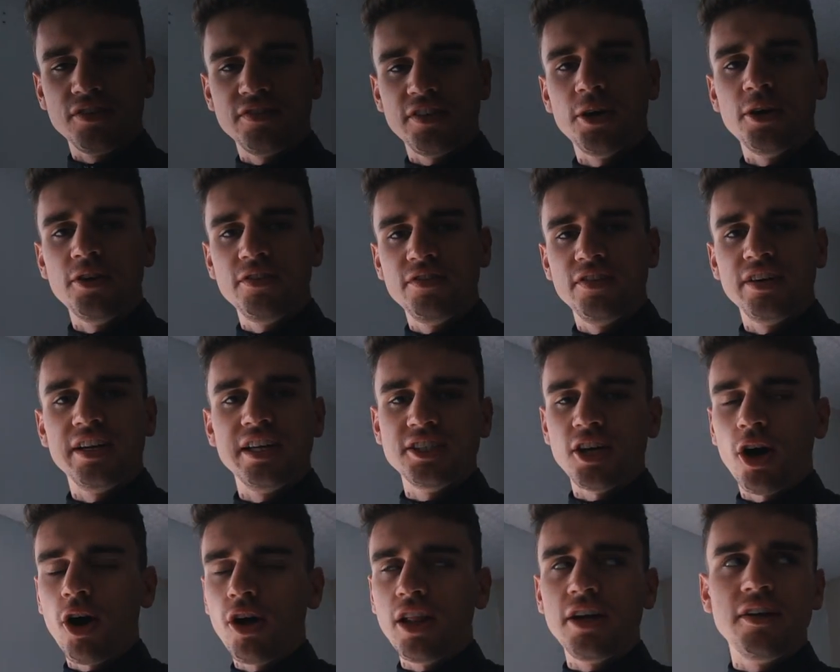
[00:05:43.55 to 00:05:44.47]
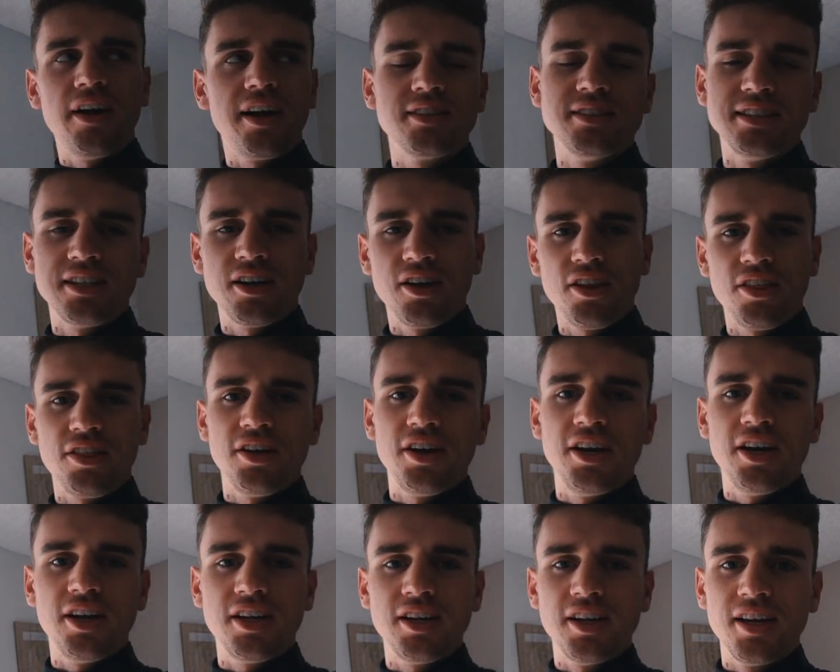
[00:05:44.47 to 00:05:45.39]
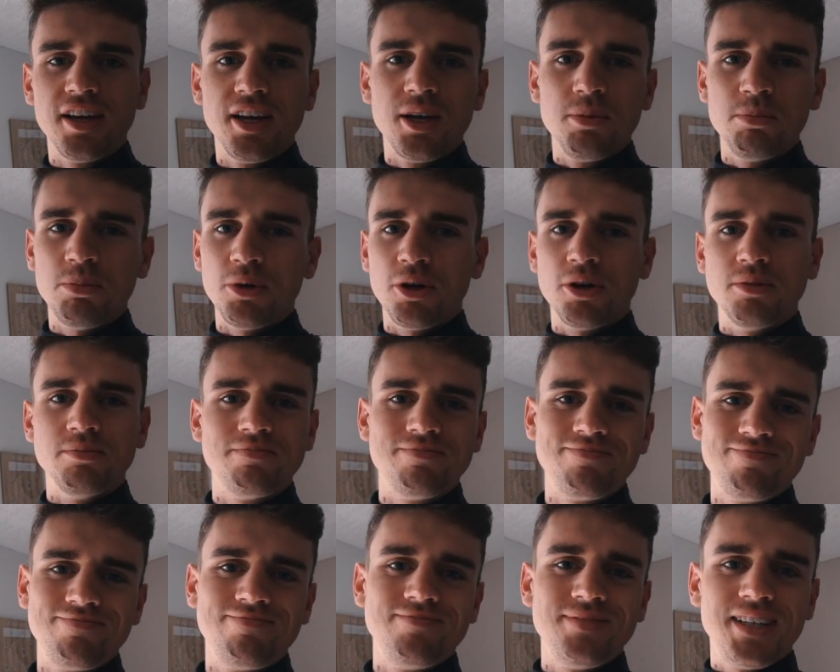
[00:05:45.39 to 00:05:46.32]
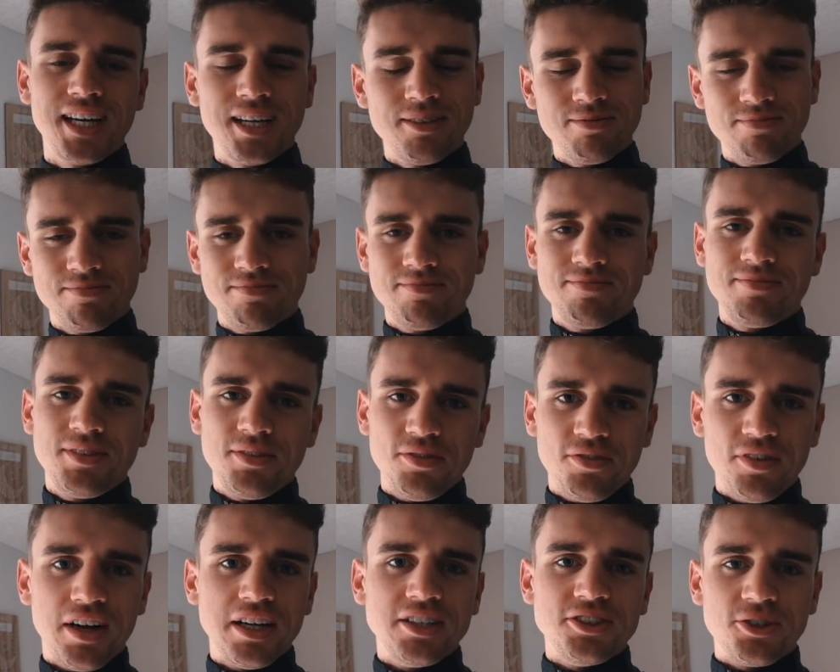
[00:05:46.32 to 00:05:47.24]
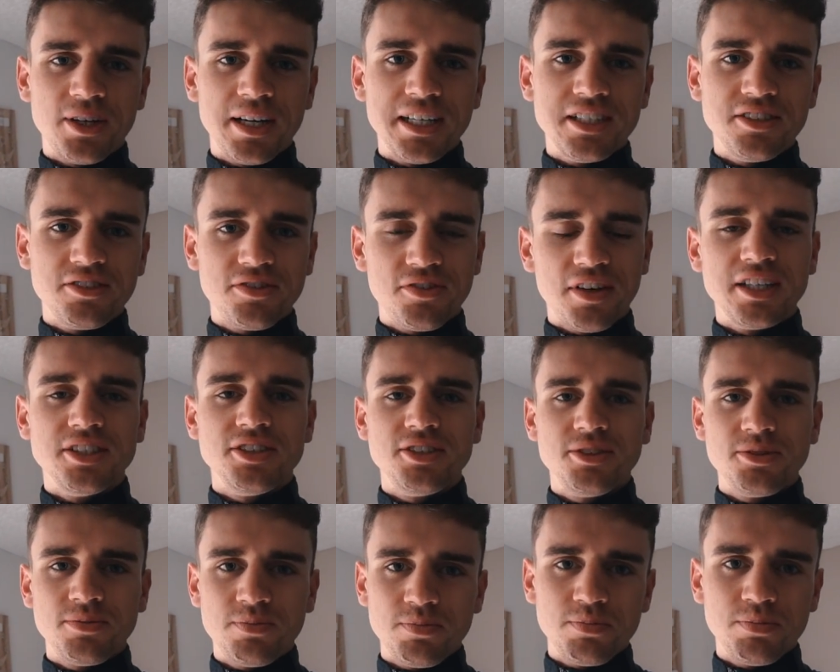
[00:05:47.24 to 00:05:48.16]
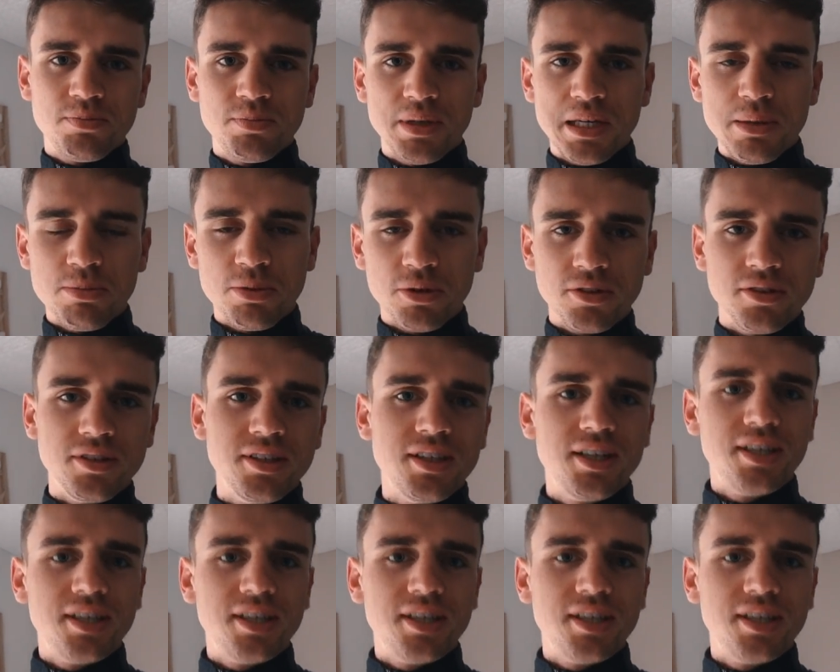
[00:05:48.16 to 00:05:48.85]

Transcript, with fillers: photo finish. Ollie reckons he got third, but yeah, it's a French race, French people.